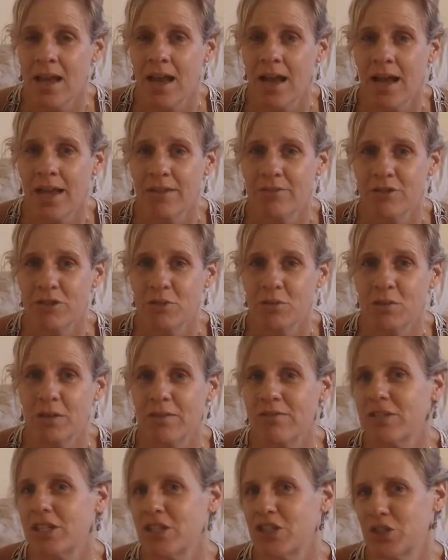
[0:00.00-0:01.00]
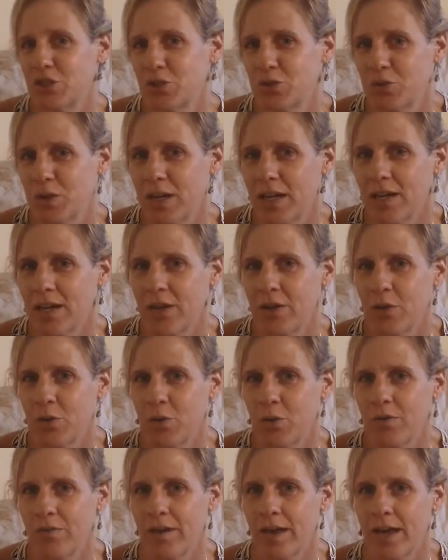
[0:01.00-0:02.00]
I have two lovely children who
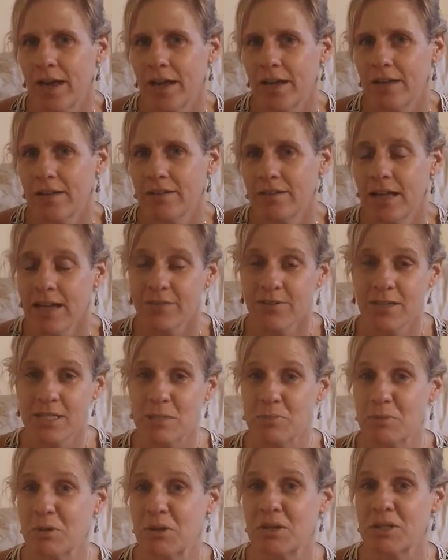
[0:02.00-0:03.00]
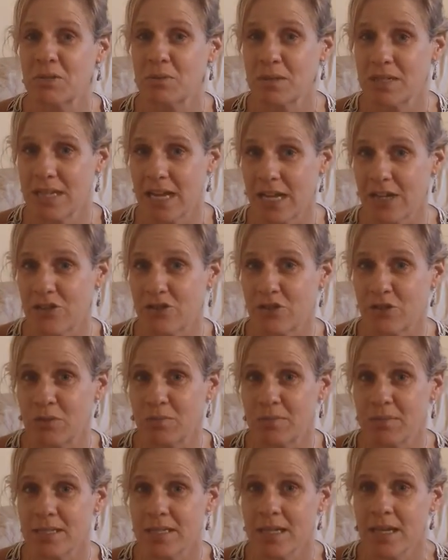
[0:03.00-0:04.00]
have had a lot of experience with
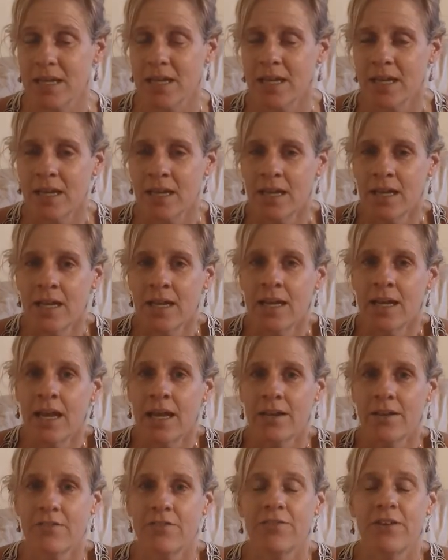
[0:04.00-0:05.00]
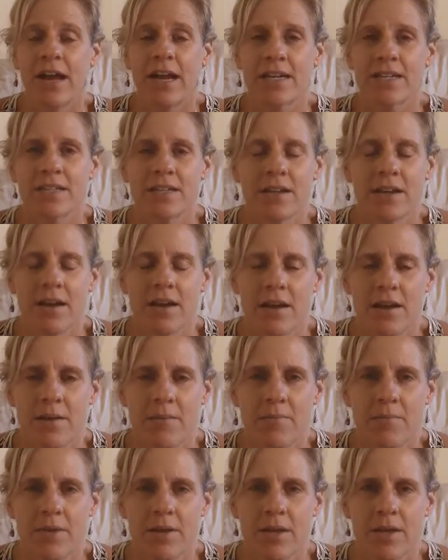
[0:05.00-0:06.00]
tantrums. And in fact,
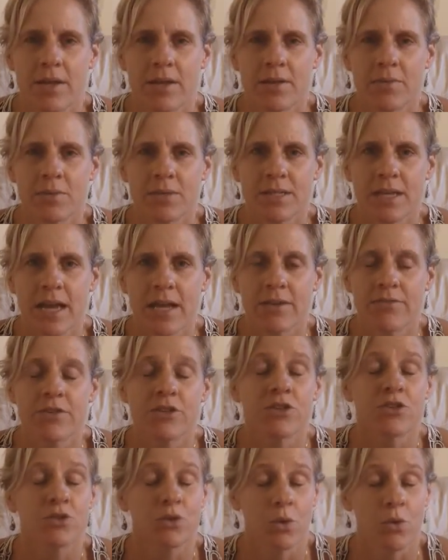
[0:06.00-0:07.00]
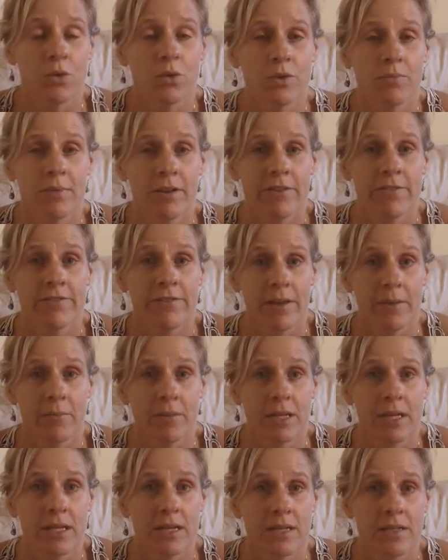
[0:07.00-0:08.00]
it was out of control in my
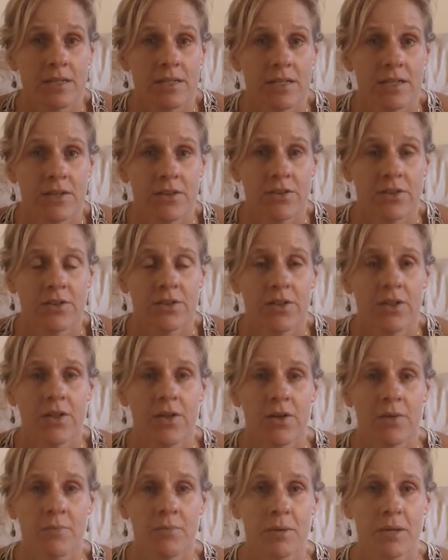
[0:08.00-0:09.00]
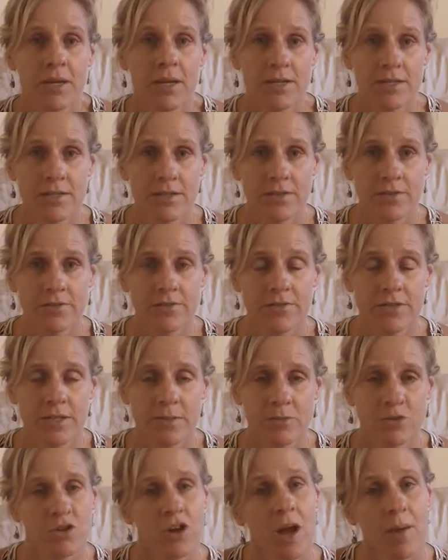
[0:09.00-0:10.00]
family until, because of
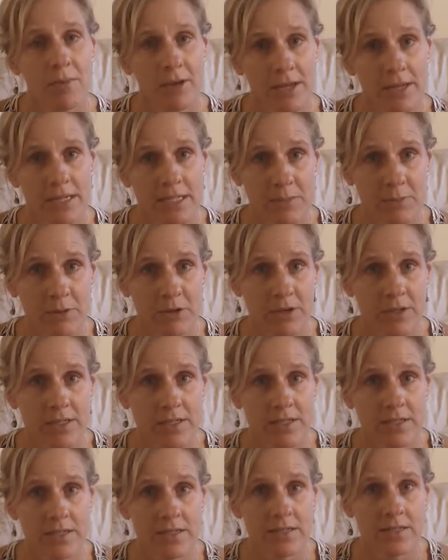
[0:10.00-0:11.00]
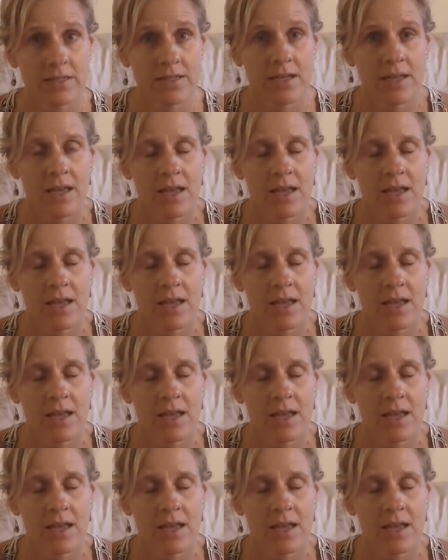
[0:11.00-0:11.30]
some trauma experiences,